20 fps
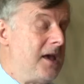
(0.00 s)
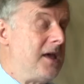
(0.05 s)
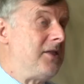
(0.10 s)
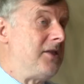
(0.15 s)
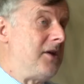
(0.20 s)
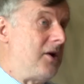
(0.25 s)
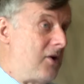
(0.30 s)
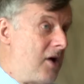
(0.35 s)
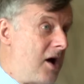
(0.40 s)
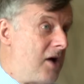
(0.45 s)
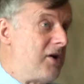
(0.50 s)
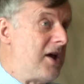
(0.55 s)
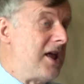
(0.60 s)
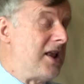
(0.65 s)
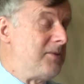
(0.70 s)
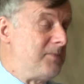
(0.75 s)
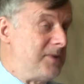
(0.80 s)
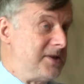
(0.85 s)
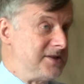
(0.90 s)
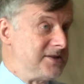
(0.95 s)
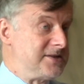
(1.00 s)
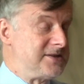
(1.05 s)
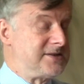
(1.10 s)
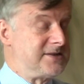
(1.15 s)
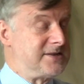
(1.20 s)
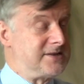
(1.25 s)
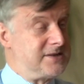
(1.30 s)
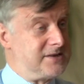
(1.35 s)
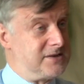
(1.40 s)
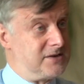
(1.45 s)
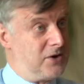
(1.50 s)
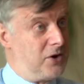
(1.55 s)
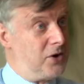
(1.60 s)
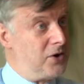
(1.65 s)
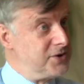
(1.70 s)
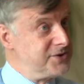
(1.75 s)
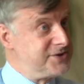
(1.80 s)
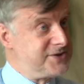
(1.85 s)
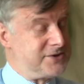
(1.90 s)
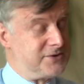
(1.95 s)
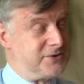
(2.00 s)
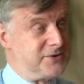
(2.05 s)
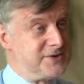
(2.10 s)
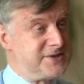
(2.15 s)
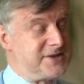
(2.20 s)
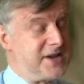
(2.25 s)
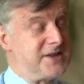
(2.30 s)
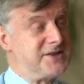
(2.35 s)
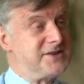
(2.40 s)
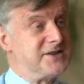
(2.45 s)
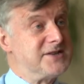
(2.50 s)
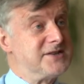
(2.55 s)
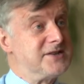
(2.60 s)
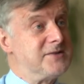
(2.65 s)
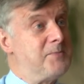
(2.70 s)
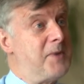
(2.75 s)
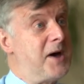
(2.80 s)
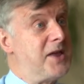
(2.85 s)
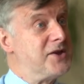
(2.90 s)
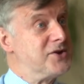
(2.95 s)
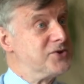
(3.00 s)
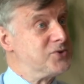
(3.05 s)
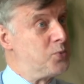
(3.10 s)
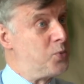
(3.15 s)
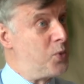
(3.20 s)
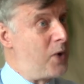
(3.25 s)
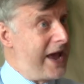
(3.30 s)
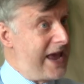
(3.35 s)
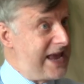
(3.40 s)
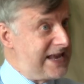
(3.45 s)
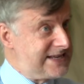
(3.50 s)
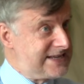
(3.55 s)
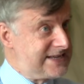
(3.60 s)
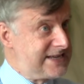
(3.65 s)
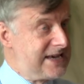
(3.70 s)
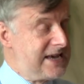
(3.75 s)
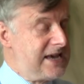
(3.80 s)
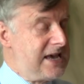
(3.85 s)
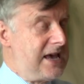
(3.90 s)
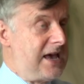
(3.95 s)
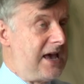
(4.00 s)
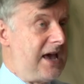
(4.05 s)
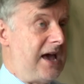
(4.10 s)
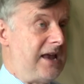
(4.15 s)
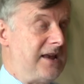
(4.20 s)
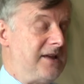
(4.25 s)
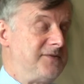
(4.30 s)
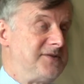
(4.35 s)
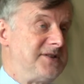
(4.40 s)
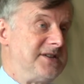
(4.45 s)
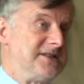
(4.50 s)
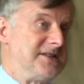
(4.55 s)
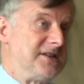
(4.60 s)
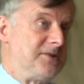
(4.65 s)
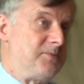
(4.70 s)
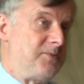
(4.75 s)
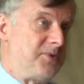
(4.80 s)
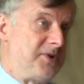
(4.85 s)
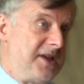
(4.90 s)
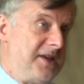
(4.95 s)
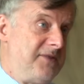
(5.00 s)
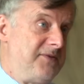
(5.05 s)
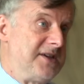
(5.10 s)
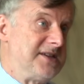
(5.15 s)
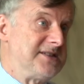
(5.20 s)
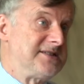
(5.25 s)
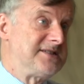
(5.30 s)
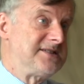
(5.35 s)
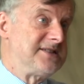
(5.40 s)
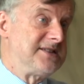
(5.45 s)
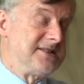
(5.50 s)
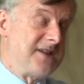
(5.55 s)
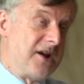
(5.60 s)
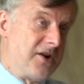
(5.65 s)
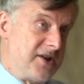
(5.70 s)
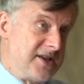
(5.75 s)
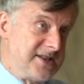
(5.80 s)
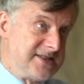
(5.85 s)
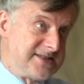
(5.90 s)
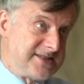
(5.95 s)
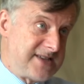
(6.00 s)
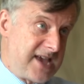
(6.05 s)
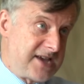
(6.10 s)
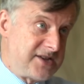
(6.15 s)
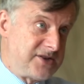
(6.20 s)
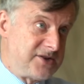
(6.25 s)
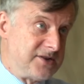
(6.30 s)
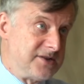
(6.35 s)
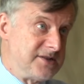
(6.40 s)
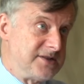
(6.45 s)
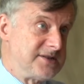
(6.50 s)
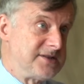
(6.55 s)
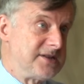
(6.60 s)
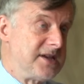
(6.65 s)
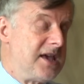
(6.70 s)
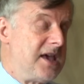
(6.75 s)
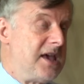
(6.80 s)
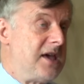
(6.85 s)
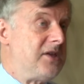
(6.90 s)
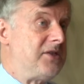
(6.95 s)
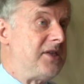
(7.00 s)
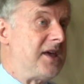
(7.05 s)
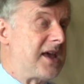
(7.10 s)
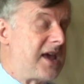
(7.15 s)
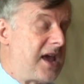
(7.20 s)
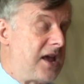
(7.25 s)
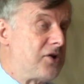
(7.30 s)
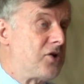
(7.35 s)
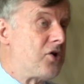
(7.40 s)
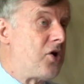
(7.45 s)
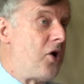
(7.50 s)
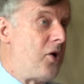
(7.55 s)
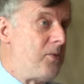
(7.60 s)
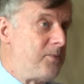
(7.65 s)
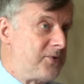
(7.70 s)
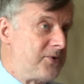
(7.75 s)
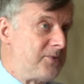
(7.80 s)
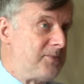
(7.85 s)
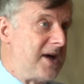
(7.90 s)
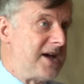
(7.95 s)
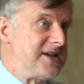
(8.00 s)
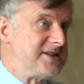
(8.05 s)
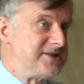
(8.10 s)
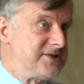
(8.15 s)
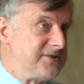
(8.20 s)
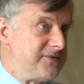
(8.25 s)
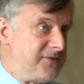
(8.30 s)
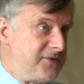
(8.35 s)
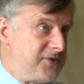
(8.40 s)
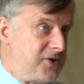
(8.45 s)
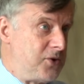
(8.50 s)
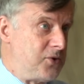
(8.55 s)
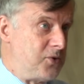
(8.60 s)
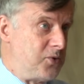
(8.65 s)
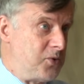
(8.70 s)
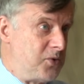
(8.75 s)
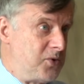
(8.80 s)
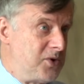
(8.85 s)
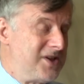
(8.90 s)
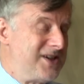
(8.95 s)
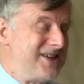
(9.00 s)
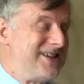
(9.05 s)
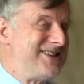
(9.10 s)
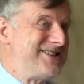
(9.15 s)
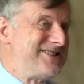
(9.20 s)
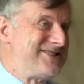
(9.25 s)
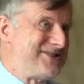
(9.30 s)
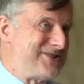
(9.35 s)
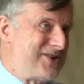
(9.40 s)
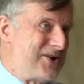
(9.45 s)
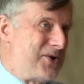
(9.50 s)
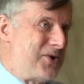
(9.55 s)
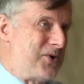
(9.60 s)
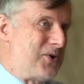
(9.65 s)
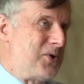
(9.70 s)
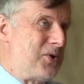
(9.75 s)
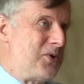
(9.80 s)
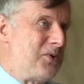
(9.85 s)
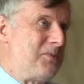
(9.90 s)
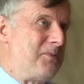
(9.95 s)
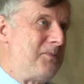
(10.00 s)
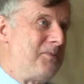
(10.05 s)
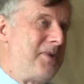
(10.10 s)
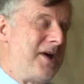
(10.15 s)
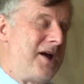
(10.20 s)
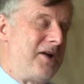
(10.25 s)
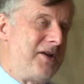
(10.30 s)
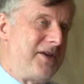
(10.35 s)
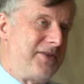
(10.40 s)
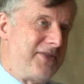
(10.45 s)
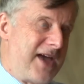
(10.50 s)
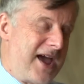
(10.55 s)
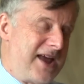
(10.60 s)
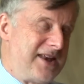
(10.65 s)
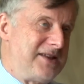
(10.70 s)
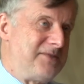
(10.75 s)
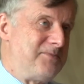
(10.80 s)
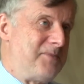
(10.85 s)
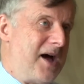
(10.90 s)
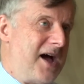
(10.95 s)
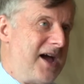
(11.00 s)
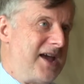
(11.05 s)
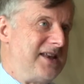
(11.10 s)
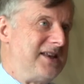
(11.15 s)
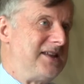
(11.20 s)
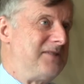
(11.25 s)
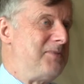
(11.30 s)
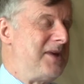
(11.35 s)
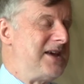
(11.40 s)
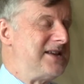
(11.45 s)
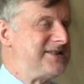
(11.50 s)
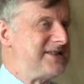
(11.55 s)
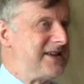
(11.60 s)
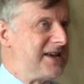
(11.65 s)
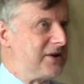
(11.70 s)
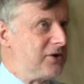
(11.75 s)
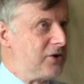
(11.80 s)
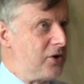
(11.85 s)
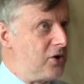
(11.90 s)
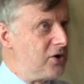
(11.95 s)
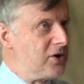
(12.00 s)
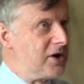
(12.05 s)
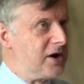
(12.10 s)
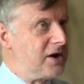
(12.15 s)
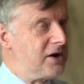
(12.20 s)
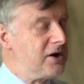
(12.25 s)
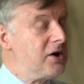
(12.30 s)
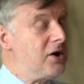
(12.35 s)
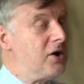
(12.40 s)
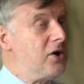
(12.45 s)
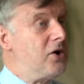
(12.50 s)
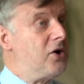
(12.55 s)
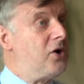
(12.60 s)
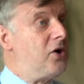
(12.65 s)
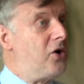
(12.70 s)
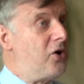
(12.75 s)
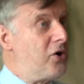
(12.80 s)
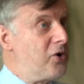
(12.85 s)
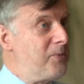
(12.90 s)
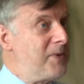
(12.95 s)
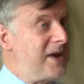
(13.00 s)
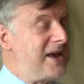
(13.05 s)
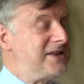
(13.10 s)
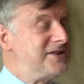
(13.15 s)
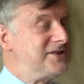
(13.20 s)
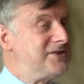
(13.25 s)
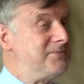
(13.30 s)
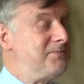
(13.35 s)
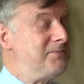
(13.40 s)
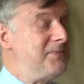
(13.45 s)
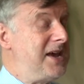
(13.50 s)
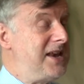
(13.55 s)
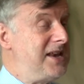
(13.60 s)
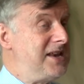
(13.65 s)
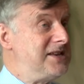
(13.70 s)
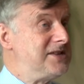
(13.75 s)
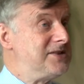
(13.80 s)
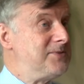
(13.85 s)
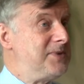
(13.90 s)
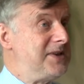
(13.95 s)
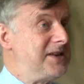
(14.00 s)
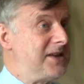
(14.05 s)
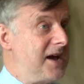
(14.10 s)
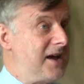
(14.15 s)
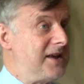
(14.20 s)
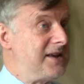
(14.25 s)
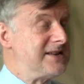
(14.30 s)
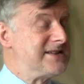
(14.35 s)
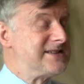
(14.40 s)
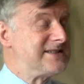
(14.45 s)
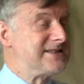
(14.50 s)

There are elements also, such as the mother's weight, and if she's had previous cesarean sections, that can compromise the view. So bearing that in mind, it may take longer or may need to be done at a